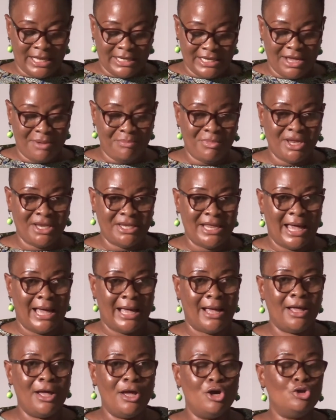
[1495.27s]
and the
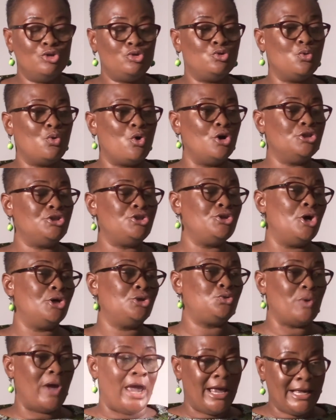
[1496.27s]
media to
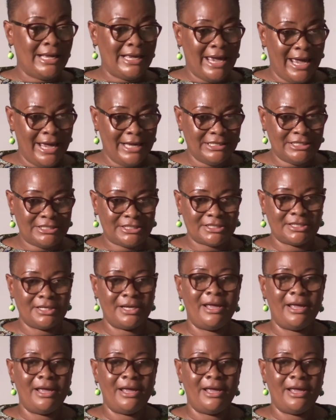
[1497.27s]
continue to engage,